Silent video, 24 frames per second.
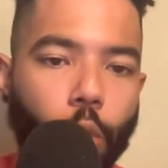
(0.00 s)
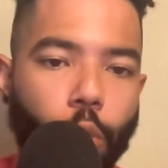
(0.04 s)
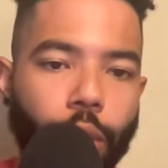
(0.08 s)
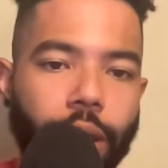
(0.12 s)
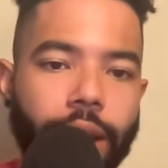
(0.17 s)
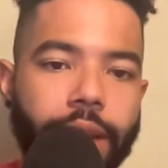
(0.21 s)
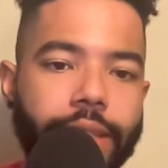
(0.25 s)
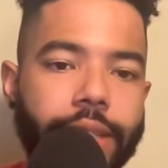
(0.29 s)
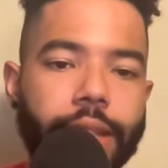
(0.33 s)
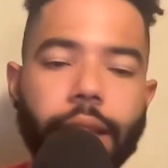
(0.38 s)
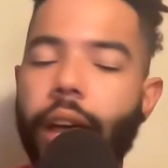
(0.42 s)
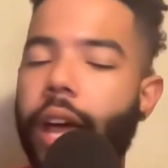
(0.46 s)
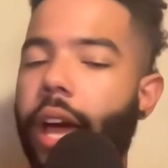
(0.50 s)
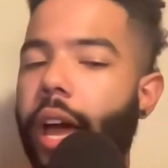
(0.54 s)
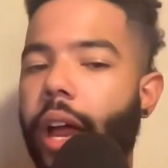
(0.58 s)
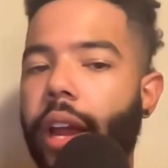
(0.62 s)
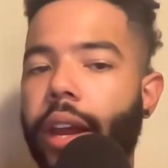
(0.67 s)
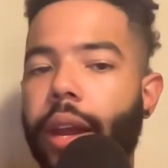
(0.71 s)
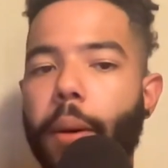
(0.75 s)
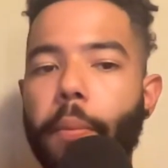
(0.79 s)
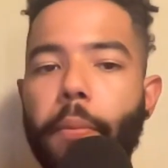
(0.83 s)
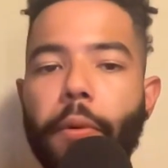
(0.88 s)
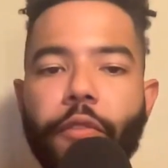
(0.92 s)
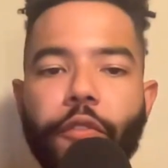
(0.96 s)
race.
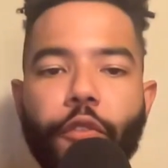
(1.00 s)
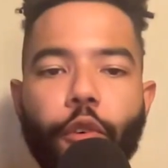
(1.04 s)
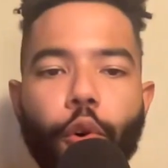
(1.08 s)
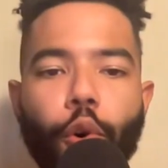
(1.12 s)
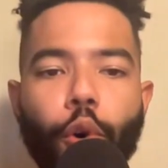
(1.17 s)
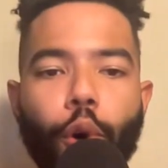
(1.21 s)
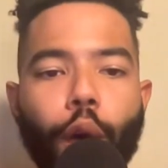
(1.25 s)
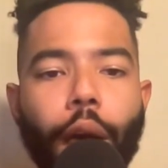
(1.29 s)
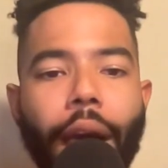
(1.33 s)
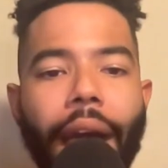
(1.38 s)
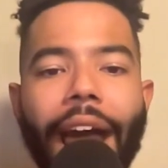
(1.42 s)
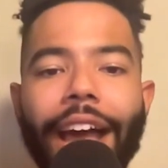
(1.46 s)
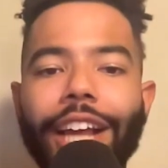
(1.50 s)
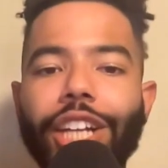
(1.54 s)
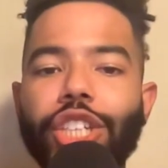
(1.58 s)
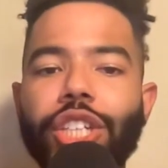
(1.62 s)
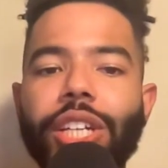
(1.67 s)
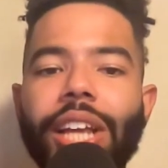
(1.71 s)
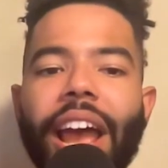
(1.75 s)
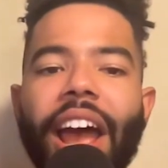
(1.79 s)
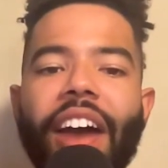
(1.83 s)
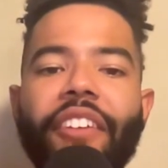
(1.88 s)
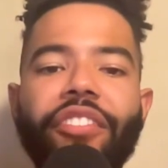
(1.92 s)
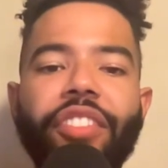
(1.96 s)
Number four, actually
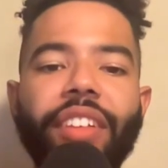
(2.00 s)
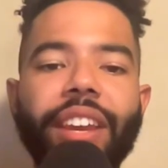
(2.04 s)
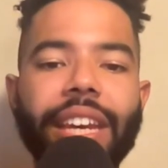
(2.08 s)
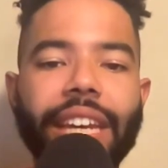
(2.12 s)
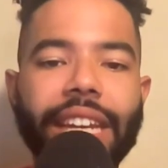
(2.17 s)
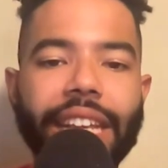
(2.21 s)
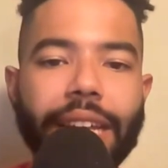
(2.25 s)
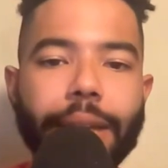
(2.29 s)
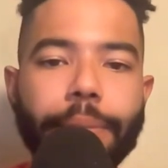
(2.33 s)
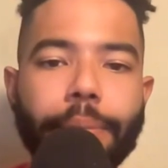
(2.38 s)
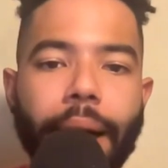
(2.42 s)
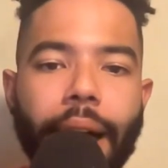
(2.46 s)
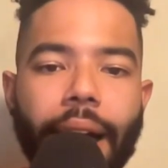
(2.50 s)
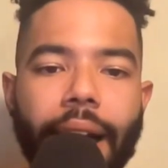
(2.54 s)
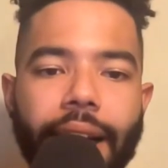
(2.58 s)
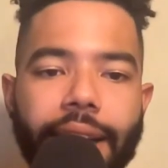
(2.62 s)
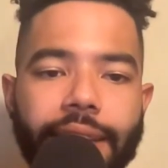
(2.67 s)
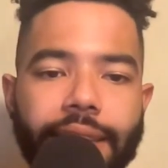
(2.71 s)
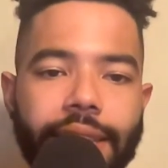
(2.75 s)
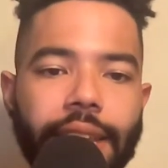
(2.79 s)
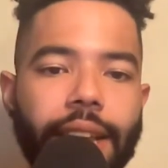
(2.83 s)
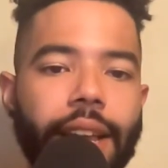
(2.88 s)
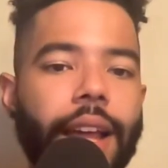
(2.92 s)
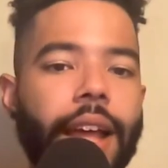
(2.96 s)
have the
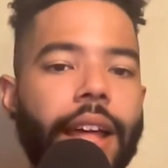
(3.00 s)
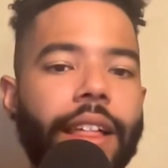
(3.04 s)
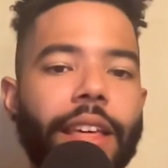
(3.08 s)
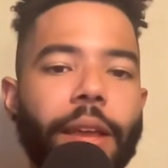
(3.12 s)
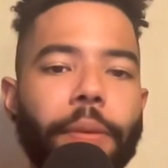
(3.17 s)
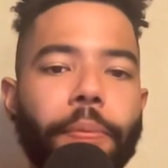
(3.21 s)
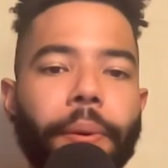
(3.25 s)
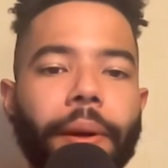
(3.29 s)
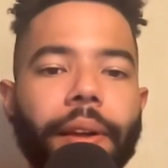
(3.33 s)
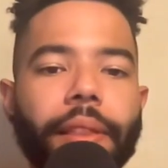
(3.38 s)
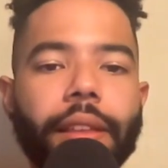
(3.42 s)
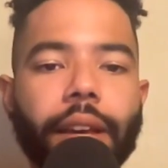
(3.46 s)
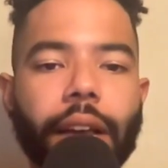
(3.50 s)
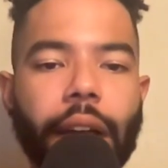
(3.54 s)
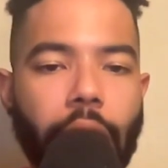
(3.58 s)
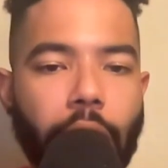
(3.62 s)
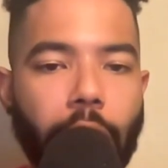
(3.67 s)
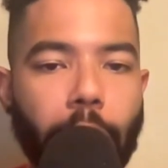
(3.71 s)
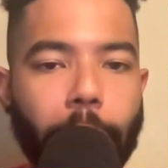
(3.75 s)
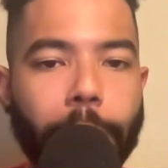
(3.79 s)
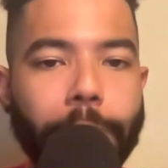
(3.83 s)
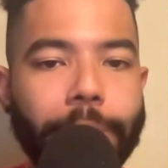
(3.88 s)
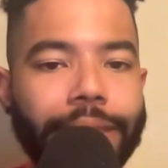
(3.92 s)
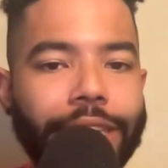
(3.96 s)
D-backs. They play the
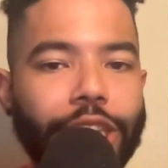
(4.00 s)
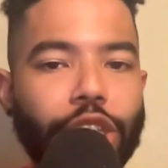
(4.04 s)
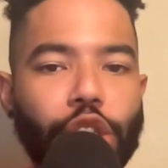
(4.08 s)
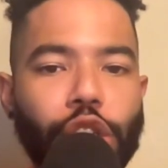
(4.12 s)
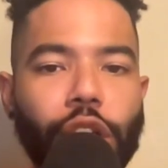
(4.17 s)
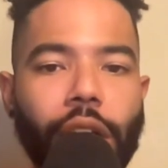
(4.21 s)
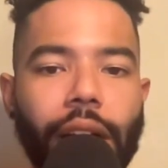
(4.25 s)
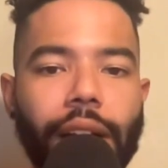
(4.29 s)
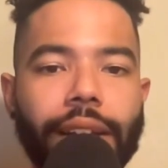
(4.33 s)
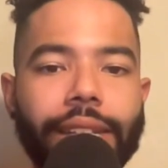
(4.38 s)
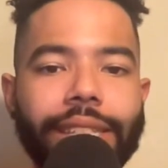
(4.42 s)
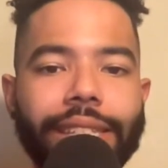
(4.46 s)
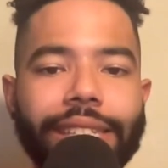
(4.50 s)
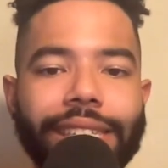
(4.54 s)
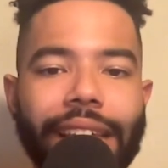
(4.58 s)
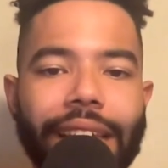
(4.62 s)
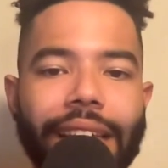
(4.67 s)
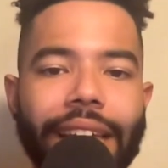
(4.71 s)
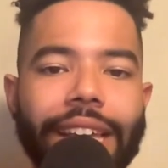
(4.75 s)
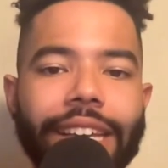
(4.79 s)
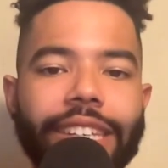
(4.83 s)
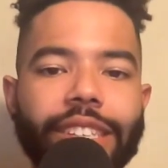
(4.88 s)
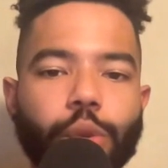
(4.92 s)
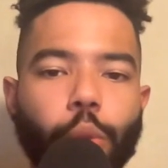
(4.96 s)
Cubs, Giants,
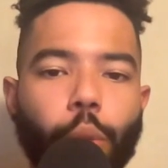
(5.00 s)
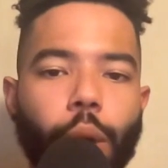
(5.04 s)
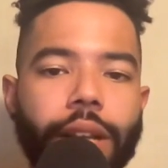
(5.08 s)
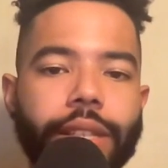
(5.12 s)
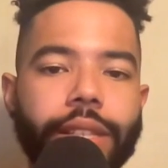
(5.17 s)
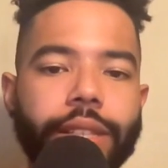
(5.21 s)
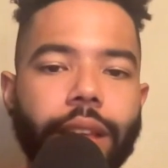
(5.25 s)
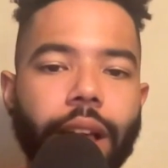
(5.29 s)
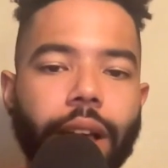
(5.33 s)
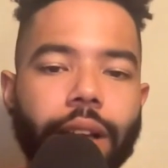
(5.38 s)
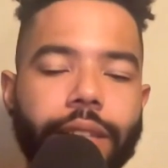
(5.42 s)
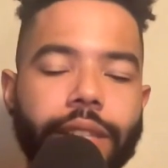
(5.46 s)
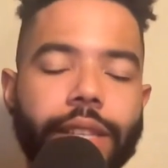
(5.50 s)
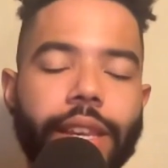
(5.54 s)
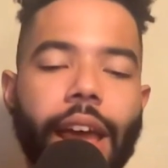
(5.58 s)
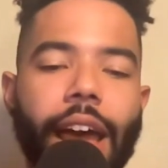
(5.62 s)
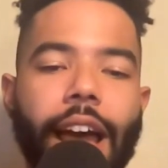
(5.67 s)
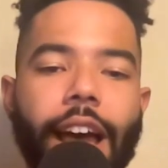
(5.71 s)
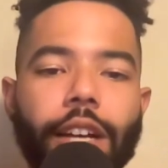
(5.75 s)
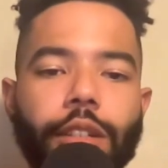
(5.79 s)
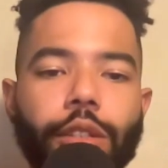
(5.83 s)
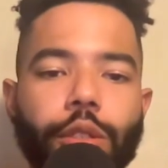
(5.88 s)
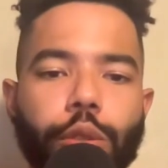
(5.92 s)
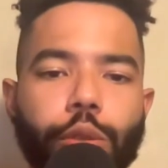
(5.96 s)
Yankees, White Sox, and
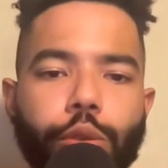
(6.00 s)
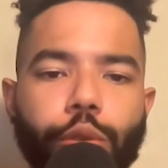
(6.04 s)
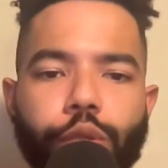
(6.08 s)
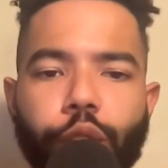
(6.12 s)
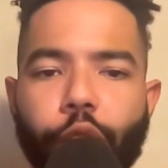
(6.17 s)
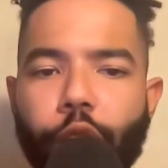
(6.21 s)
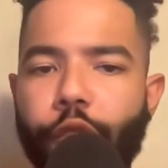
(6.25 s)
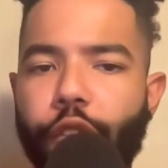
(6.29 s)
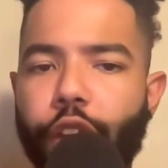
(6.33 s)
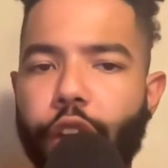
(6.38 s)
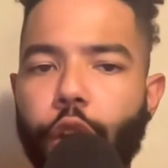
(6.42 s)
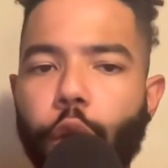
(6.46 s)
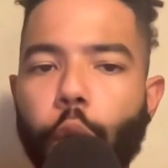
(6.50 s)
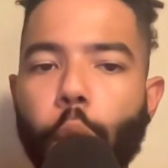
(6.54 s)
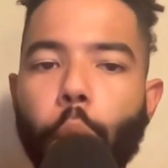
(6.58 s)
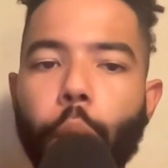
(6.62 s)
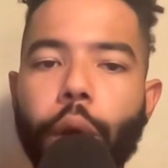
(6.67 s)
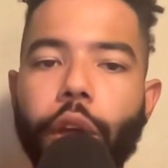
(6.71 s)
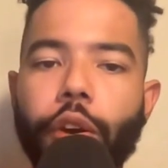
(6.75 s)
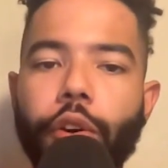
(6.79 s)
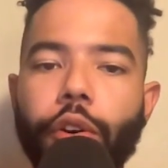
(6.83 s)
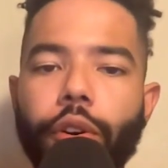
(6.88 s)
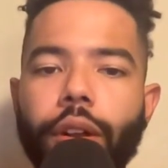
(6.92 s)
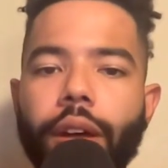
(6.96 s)
Astros. A very
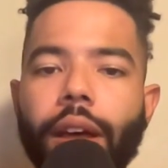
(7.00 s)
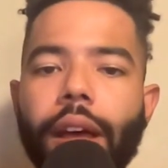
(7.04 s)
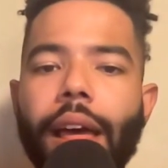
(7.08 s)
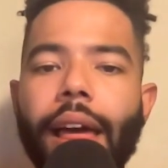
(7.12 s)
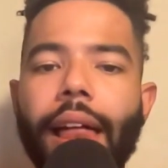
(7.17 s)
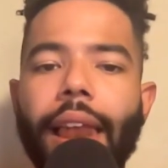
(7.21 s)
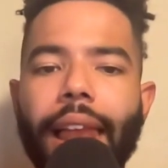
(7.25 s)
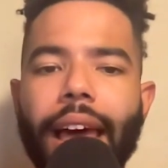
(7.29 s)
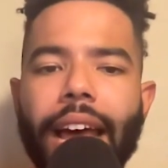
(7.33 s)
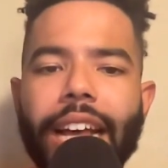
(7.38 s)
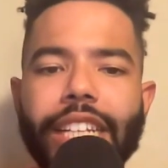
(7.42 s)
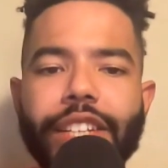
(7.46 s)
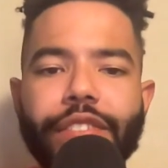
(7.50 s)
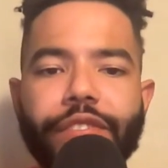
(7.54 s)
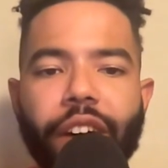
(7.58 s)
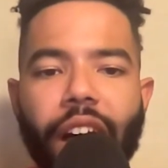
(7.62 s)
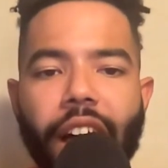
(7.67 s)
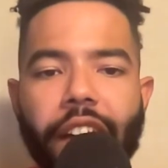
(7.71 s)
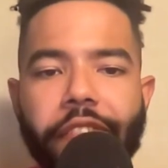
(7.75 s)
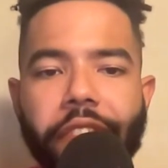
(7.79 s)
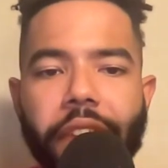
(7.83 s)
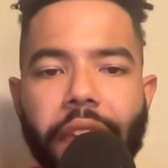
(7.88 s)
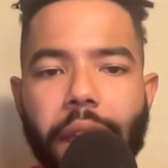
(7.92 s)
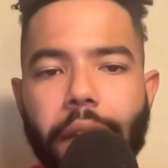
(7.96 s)
weird last
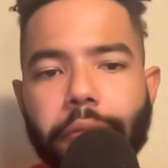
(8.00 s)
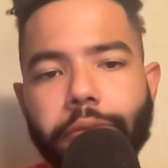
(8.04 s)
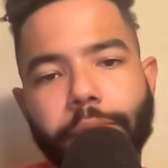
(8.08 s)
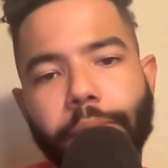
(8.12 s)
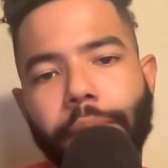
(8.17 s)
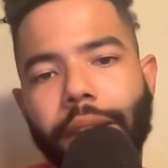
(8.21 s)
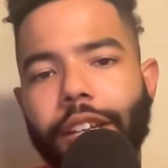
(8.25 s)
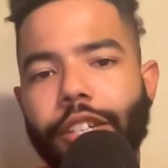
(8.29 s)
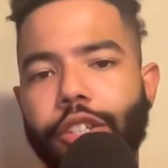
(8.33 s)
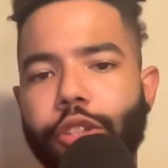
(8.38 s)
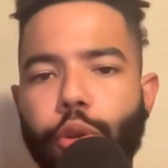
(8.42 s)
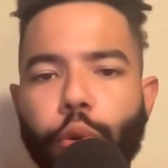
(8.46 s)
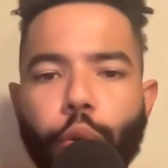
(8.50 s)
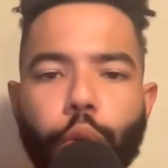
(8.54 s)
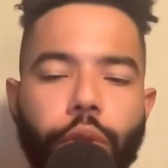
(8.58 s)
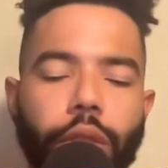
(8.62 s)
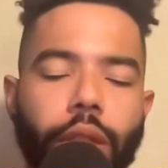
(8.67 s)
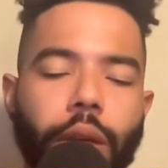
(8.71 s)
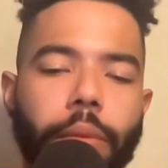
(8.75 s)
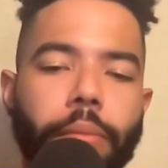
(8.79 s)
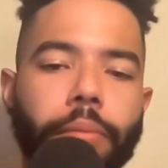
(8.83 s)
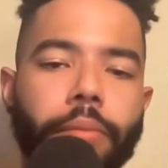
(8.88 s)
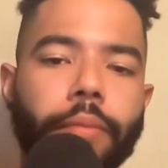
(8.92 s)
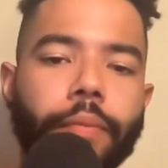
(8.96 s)
five games because three of
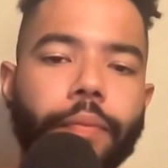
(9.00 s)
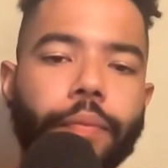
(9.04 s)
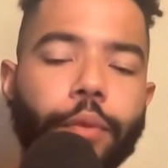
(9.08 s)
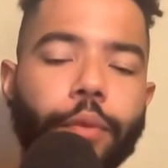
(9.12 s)
them